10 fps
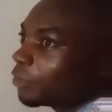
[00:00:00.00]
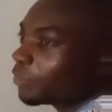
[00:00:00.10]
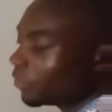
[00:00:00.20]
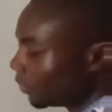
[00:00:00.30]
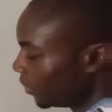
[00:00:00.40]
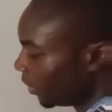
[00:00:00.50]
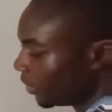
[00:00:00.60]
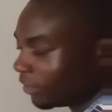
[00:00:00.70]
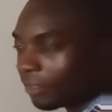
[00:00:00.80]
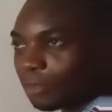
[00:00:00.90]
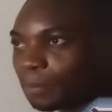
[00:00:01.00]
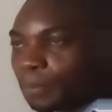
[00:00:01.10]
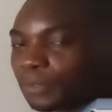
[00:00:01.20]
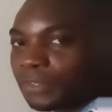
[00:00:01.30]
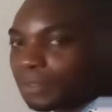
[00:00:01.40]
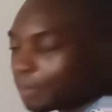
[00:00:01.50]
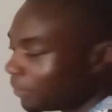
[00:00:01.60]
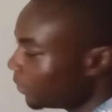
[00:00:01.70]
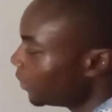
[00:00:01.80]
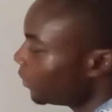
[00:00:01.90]
goes into 10, not
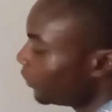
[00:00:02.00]
possible.